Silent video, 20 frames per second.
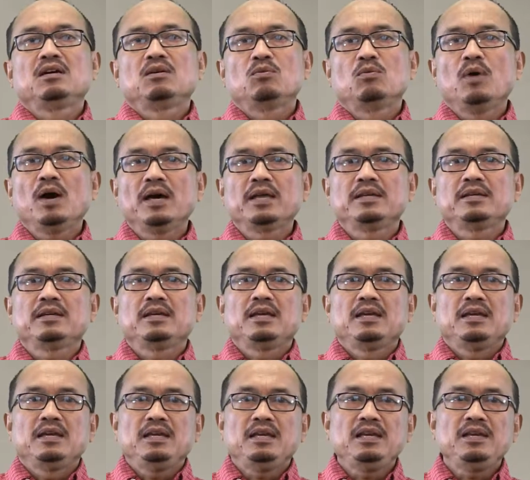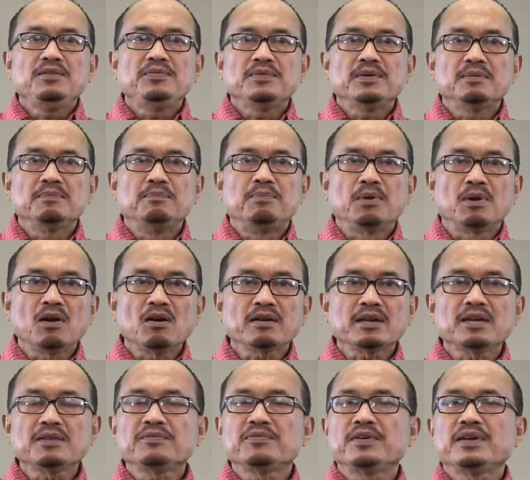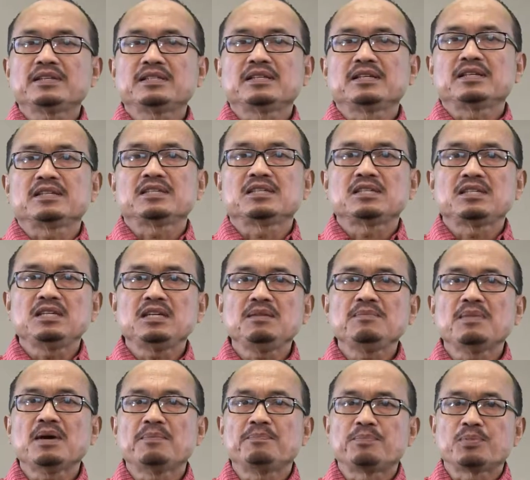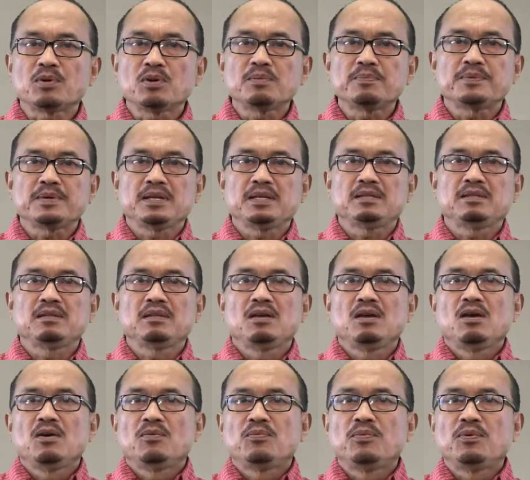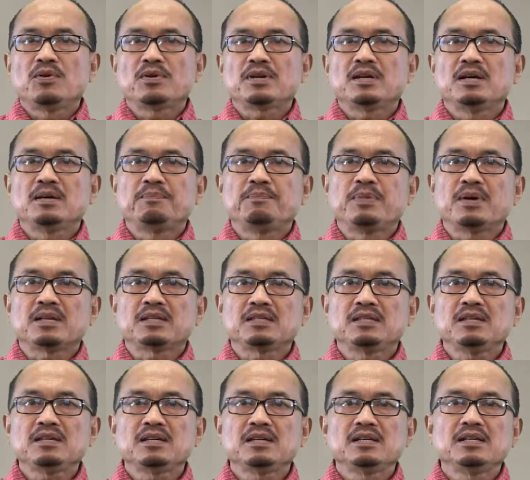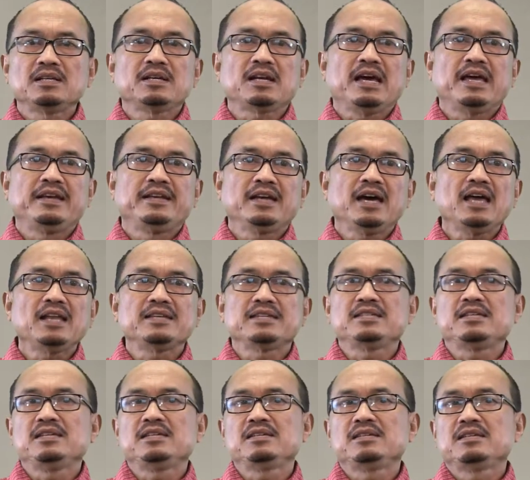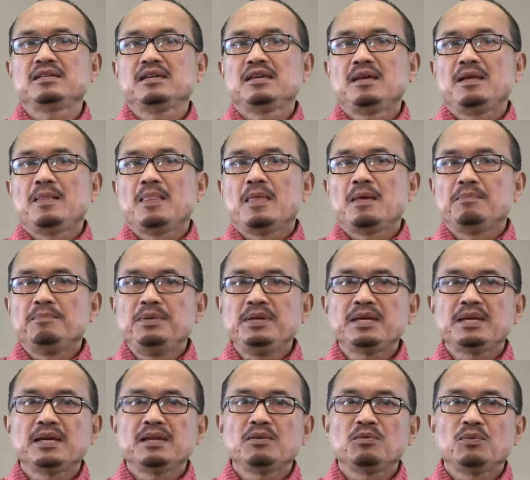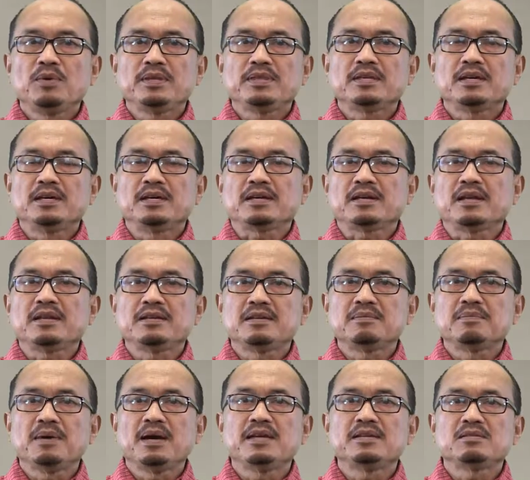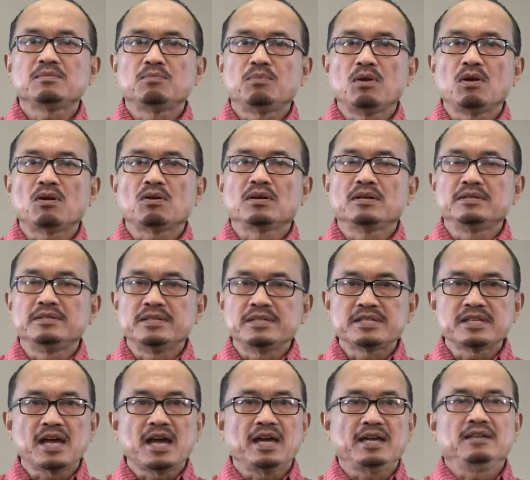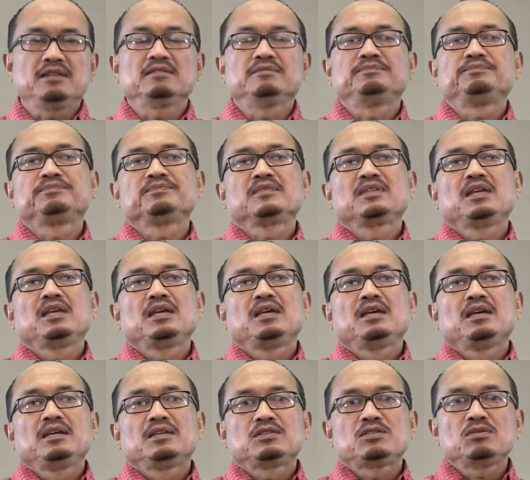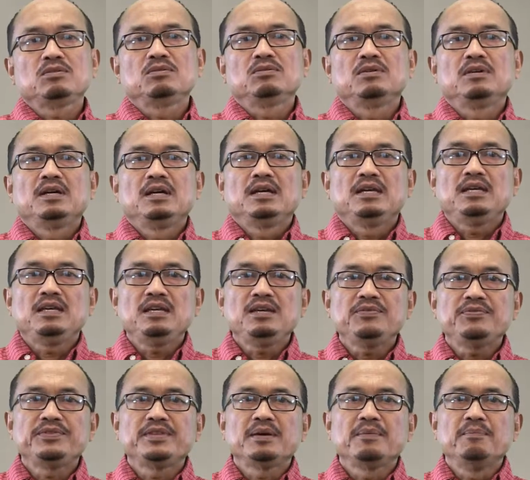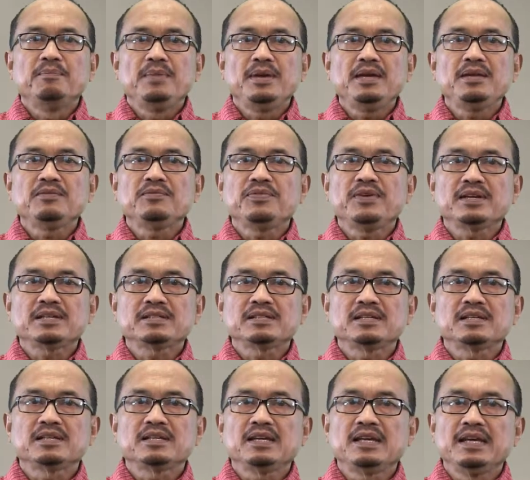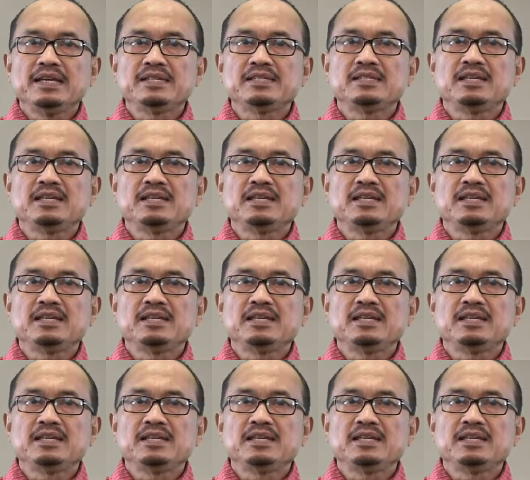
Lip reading: 1. If a blocking factor seems appropriate for a particular analysis, begin with a randomized block design. 2. If the main factor is